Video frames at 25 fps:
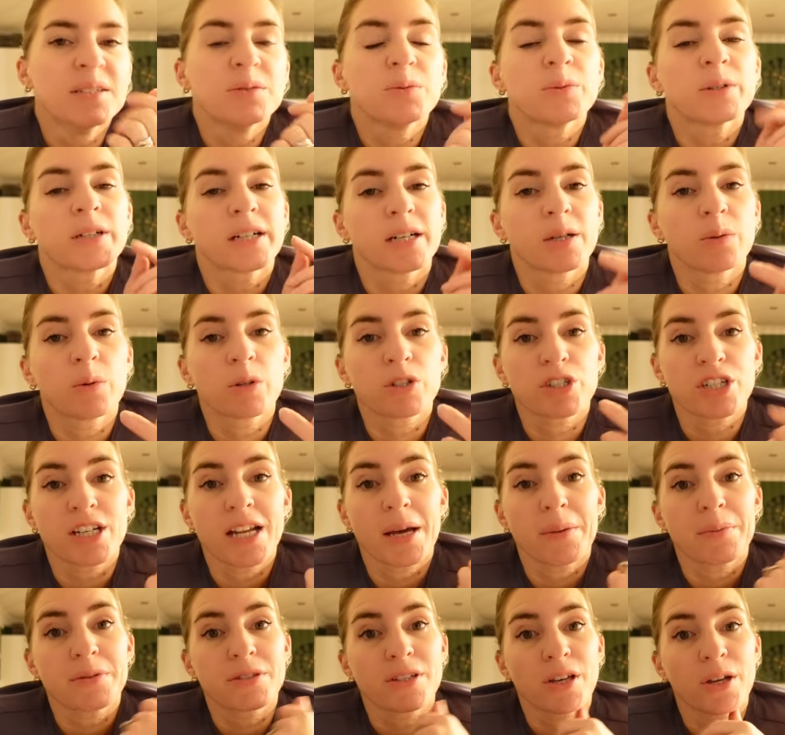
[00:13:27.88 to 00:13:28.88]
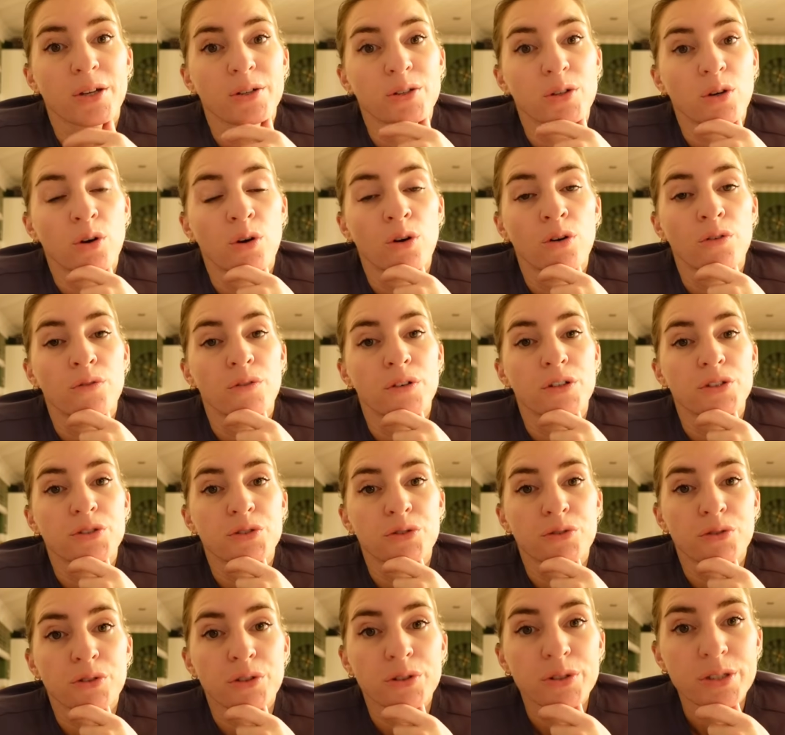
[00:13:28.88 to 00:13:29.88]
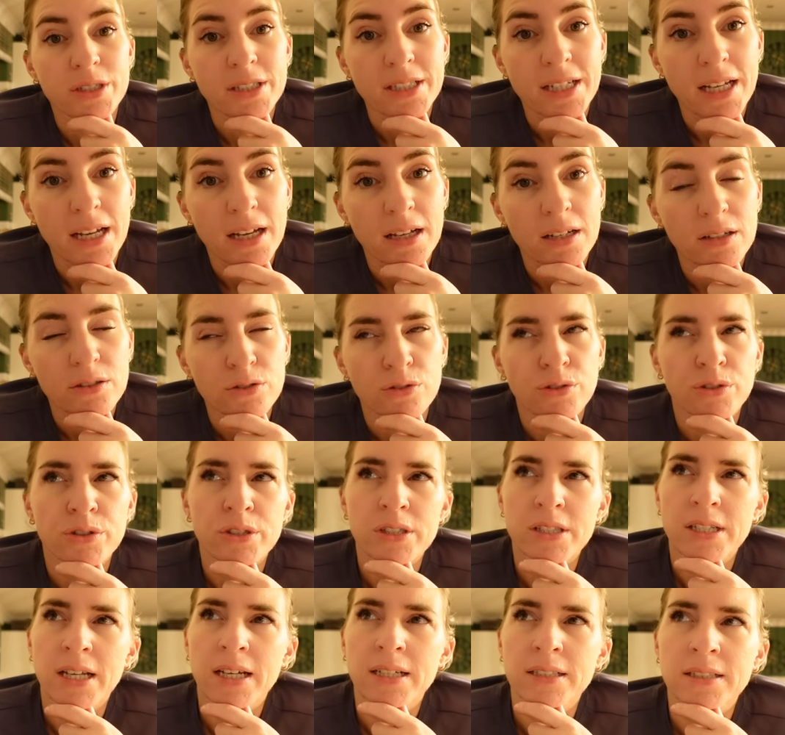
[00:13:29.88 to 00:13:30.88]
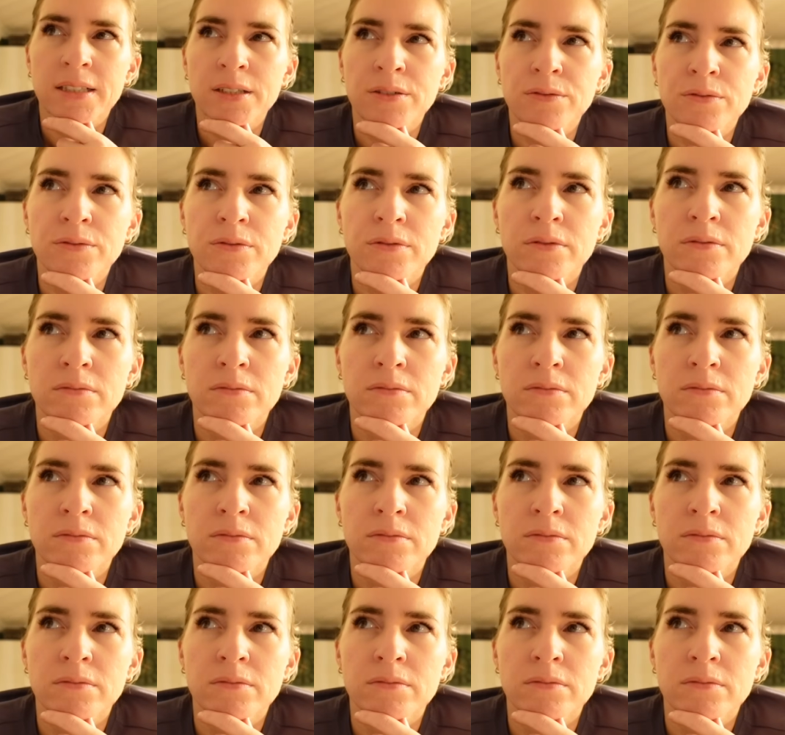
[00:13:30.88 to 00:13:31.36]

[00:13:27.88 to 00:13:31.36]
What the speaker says: We're gonna watch an episode of True Detective.